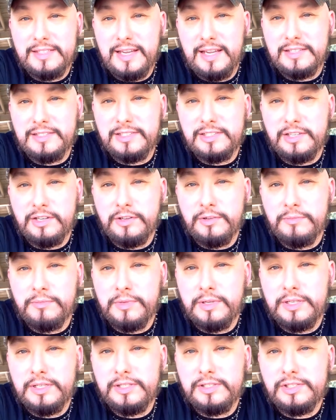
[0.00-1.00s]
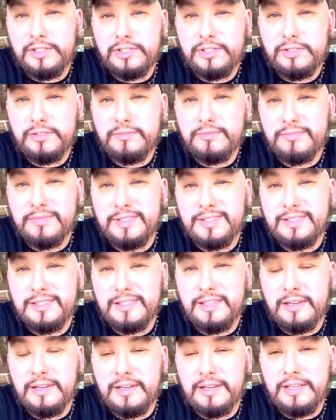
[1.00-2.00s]
It's not so much
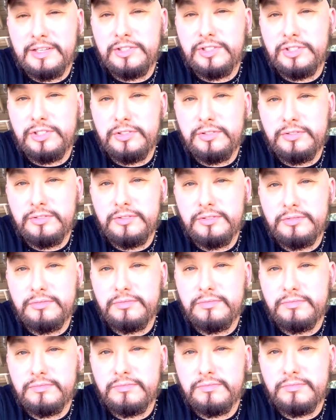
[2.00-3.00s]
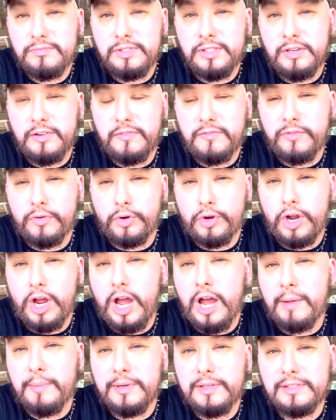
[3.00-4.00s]
issue, for
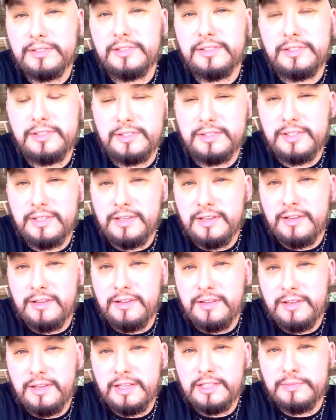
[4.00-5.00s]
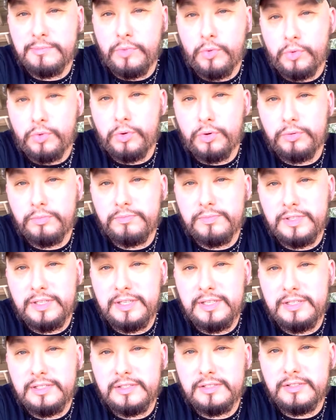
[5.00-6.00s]
comics as more
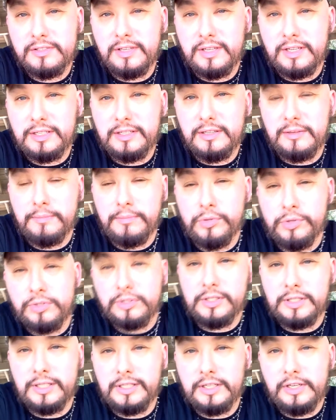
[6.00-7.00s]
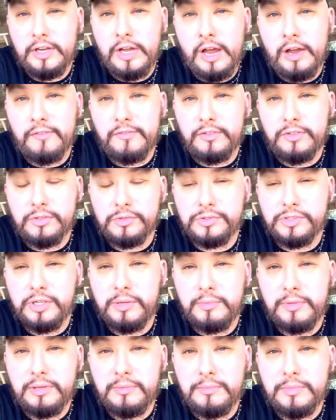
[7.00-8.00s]
it is like a book, like a novel
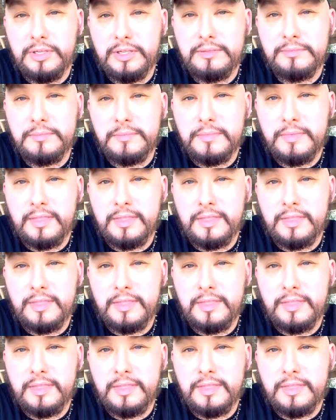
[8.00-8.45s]
or something.